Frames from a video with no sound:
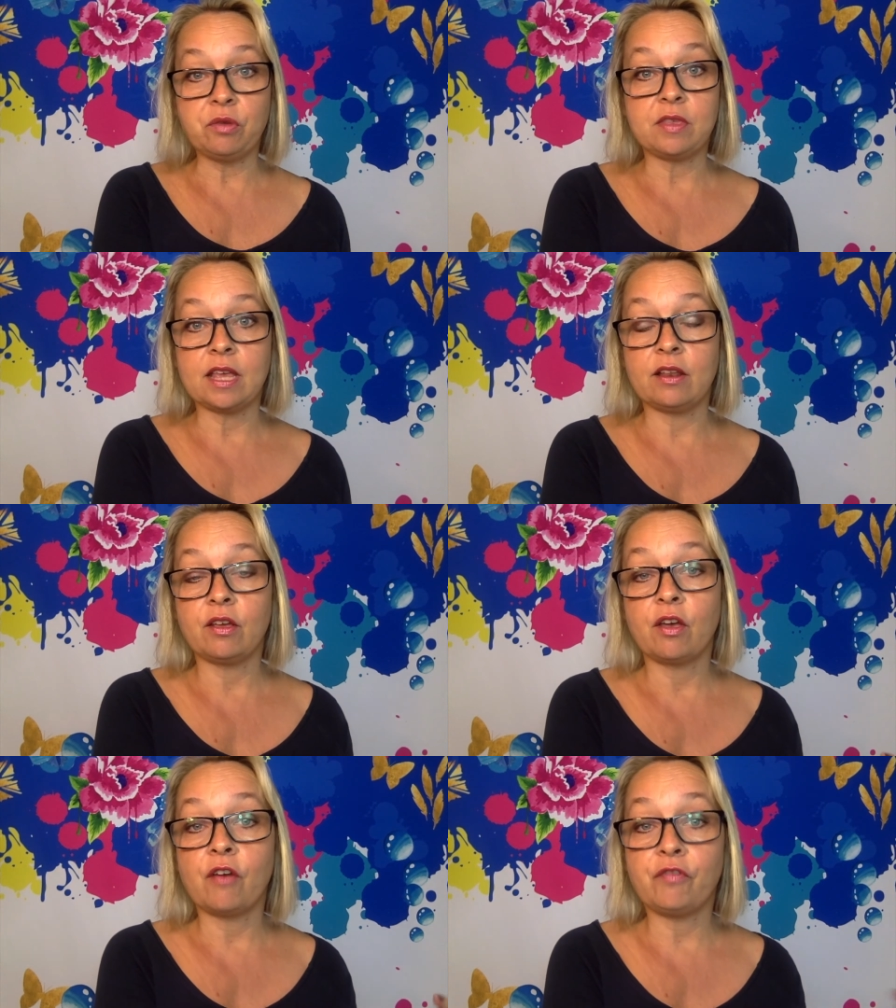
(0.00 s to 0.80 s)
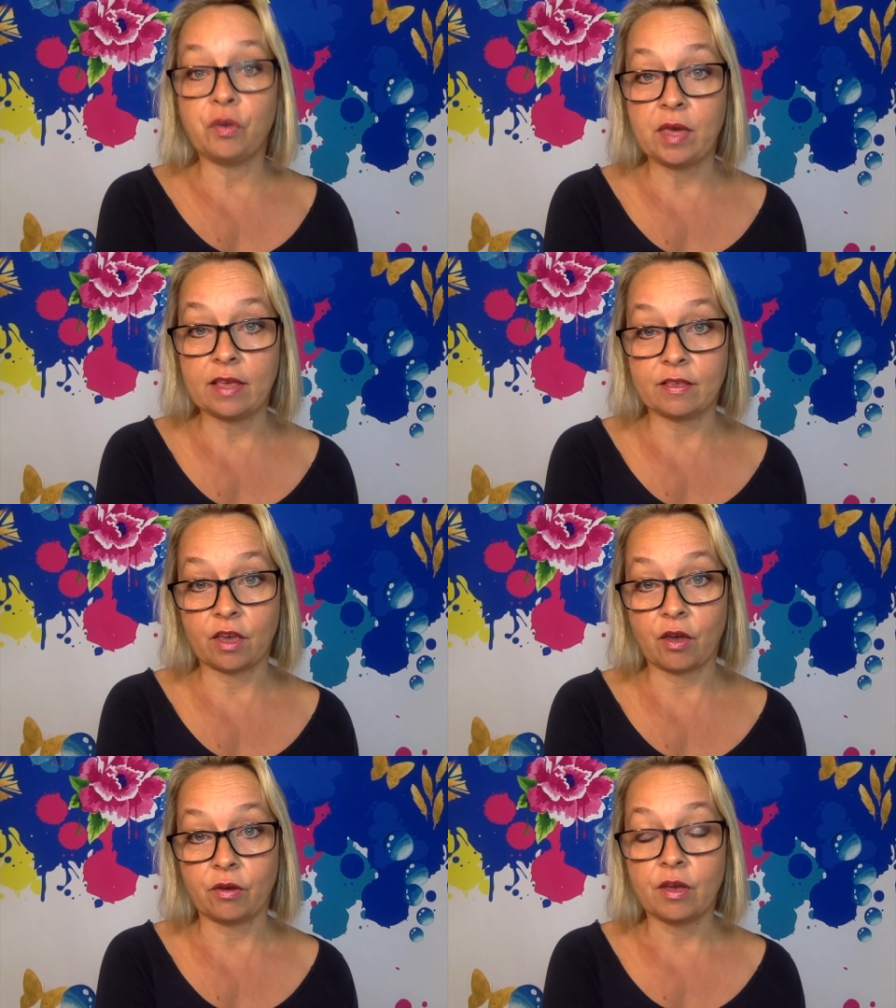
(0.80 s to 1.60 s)
did a few years ago.
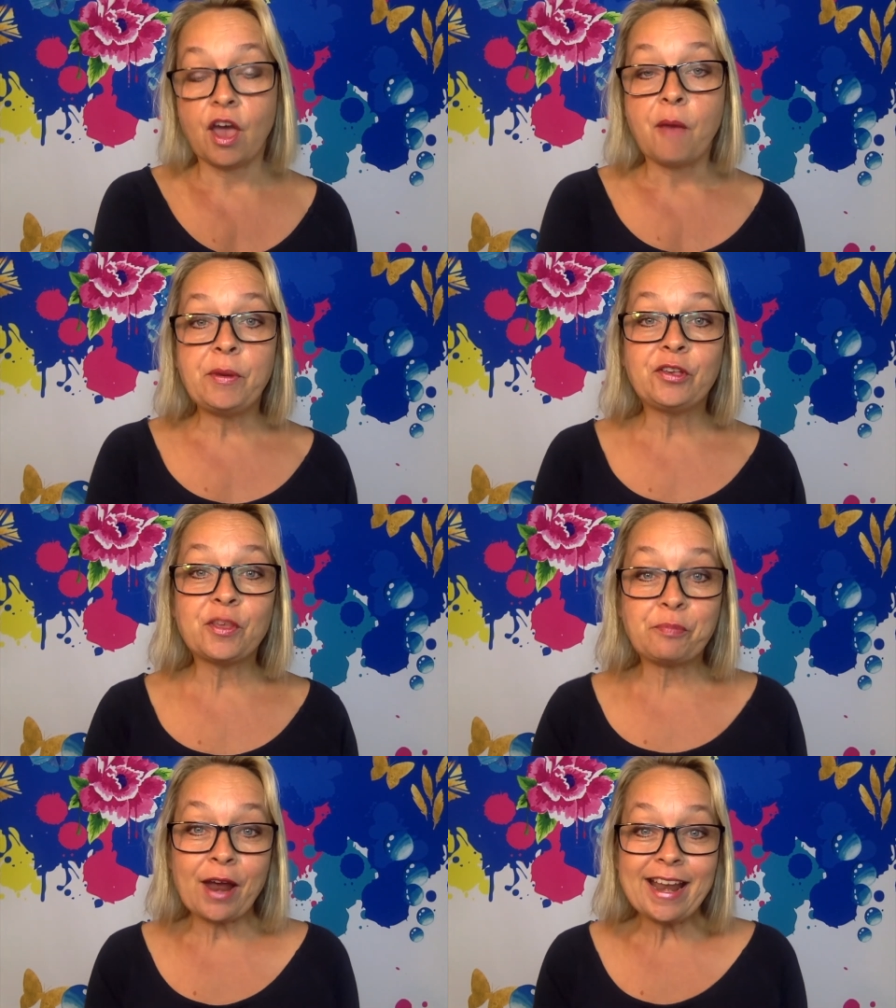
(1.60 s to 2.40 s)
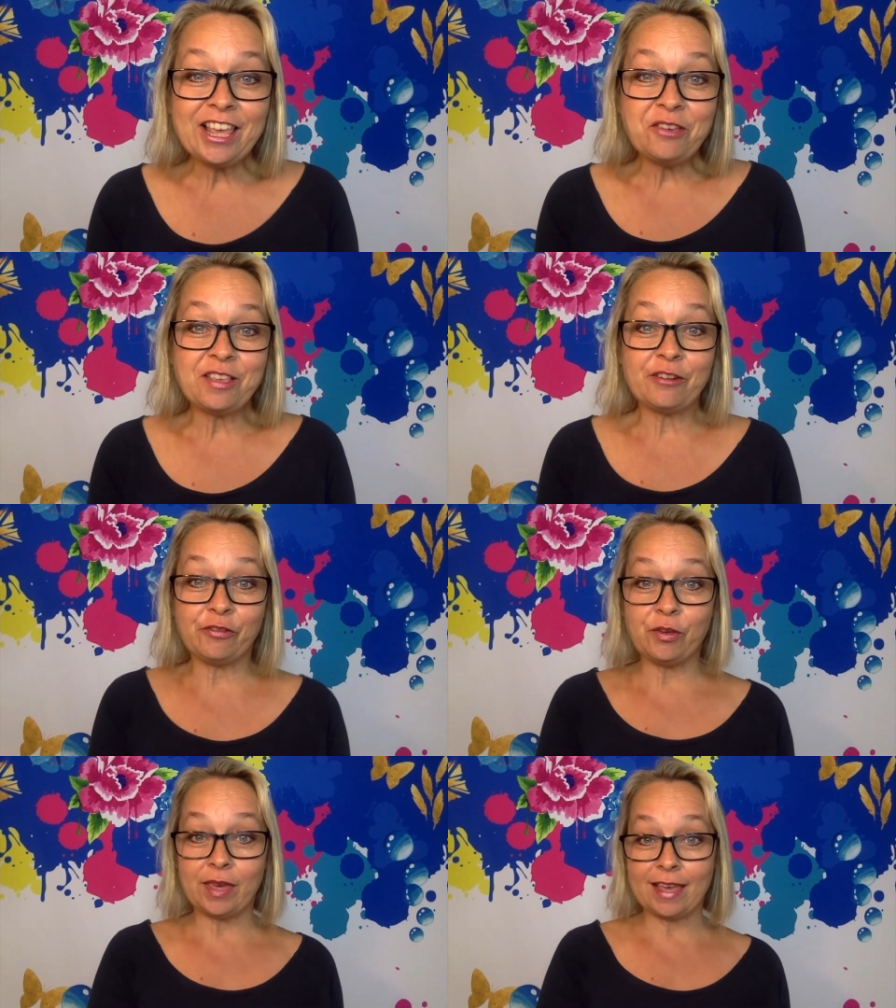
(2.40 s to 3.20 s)
Because the branding you did a
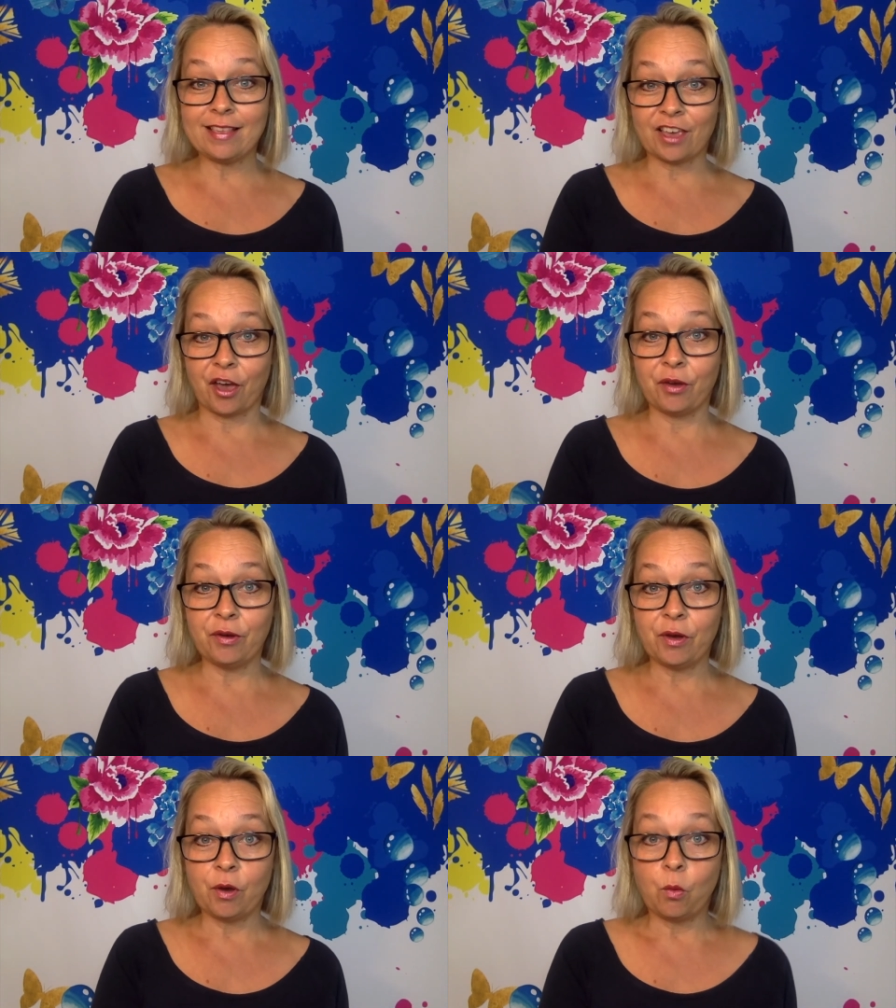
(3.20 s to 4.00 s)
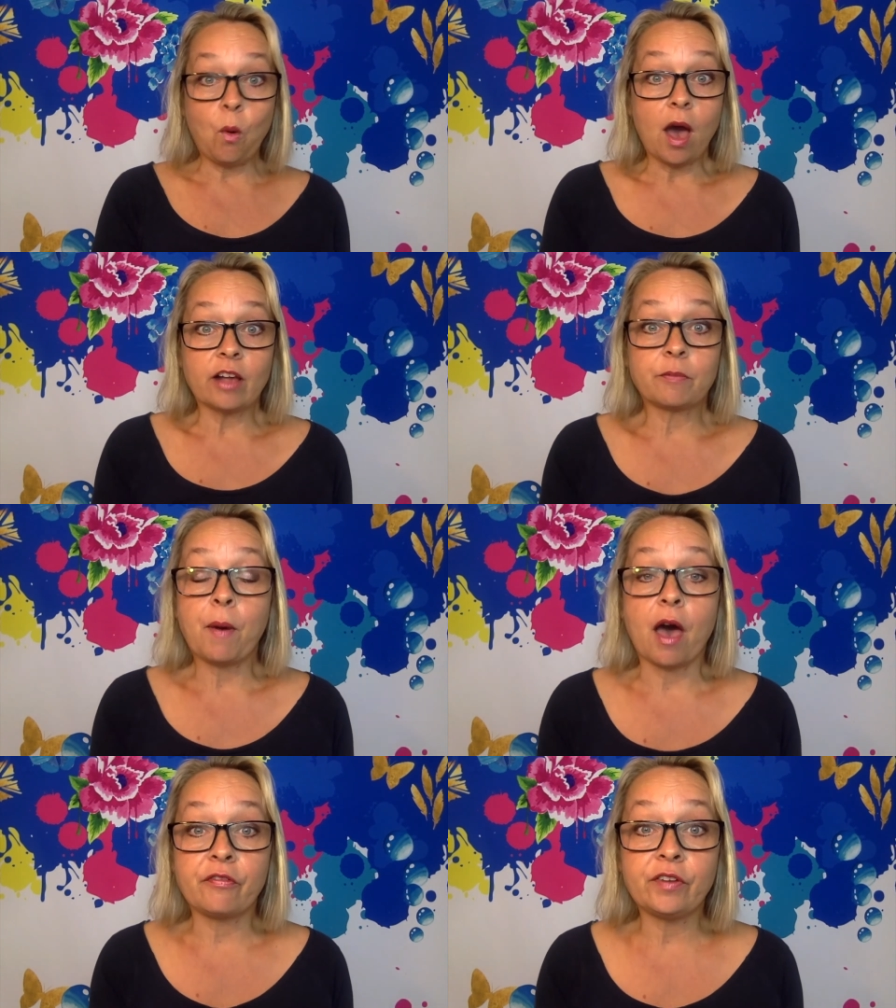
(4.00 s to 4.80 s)
few years ago worked
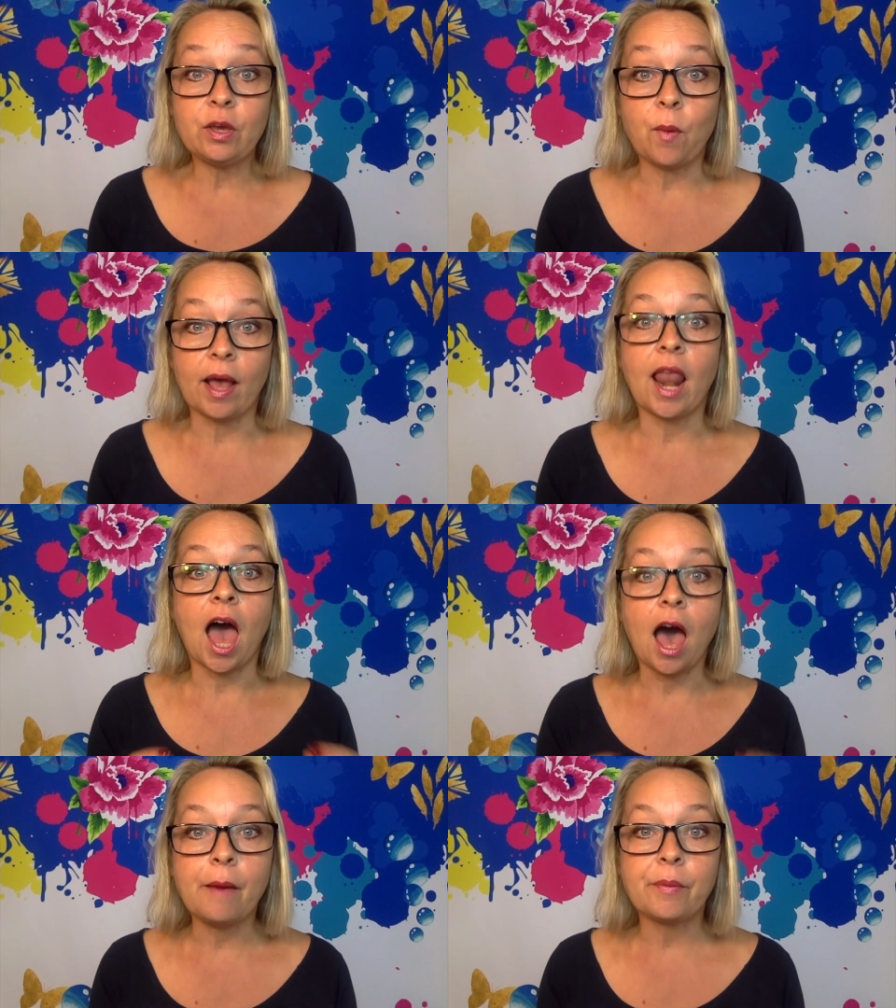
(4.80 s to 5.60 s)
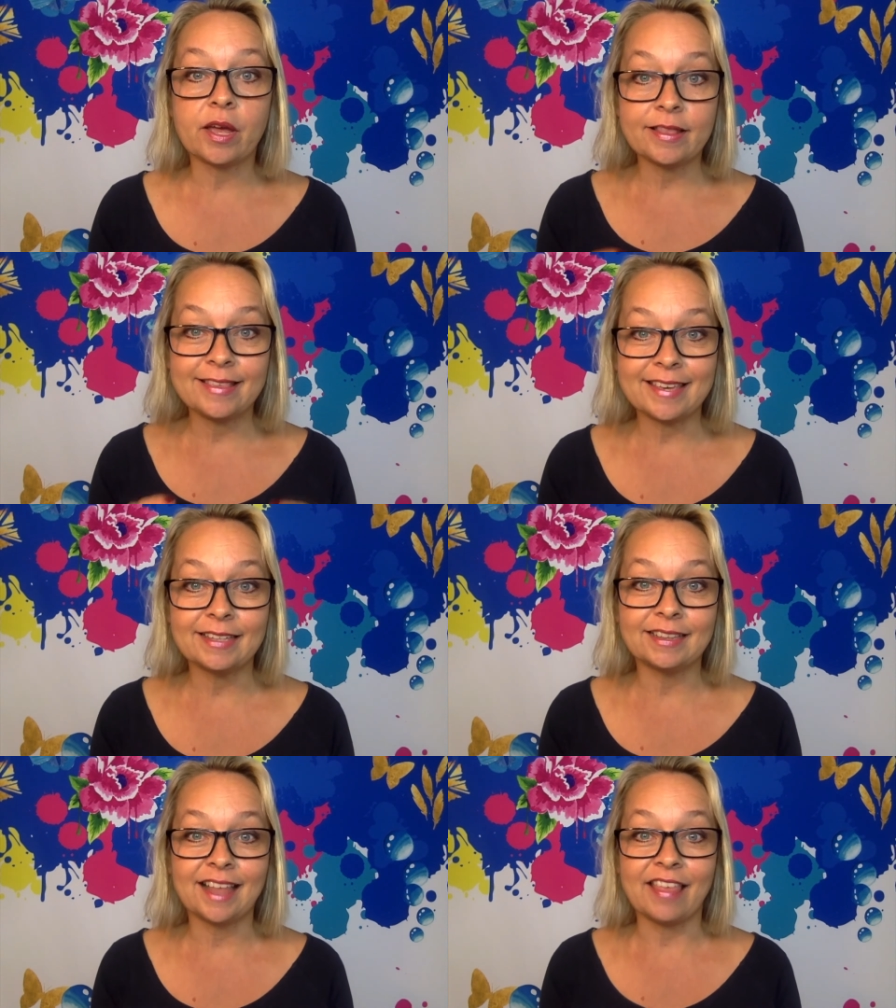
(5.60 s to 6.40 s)
perfectly well up
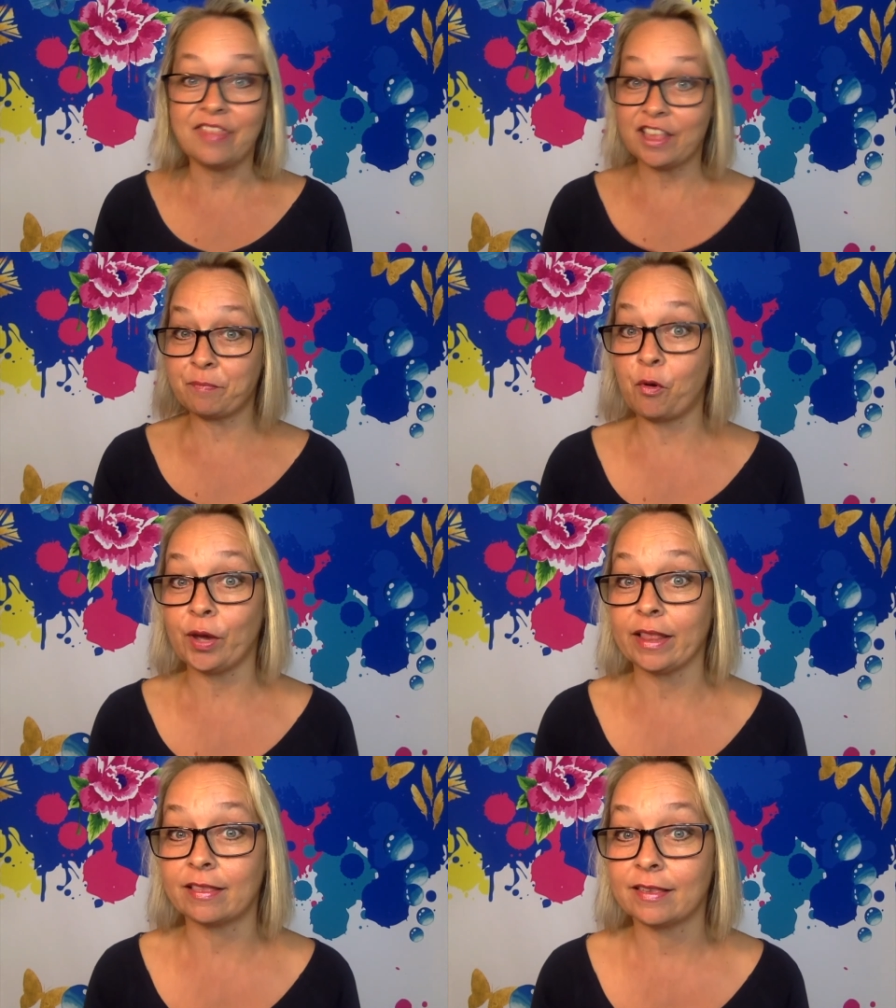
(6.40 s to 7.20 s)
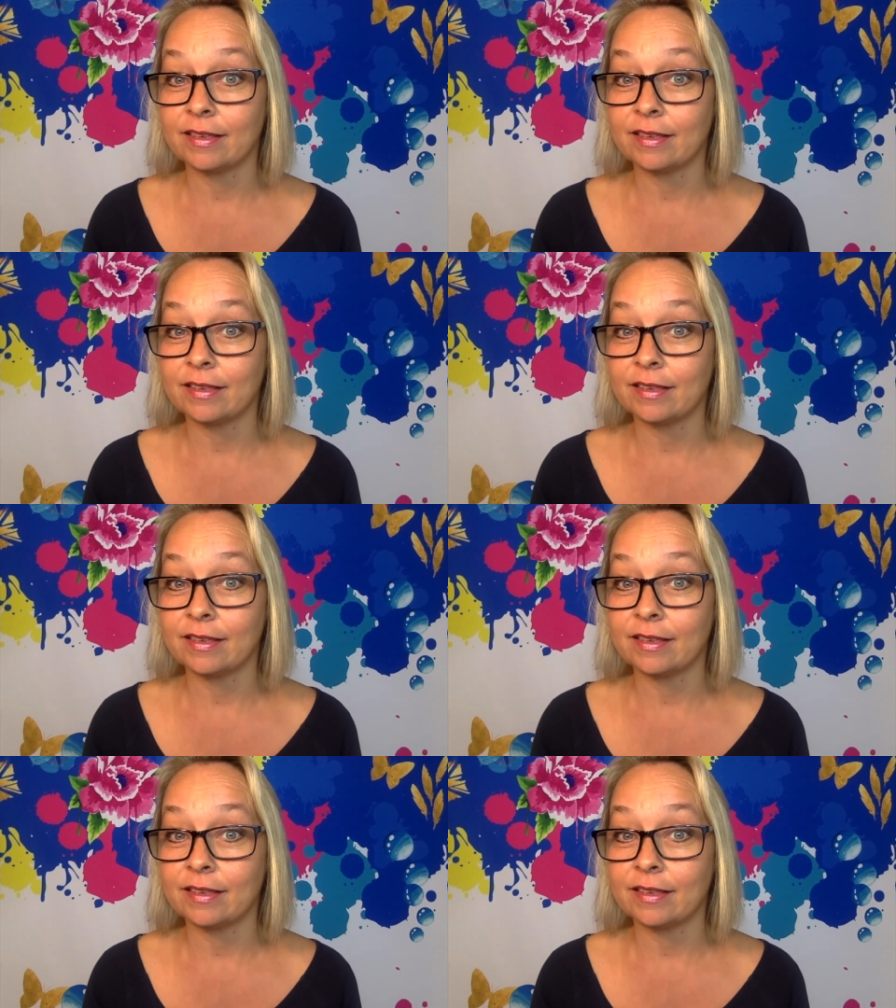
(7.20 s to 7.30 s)
until this point.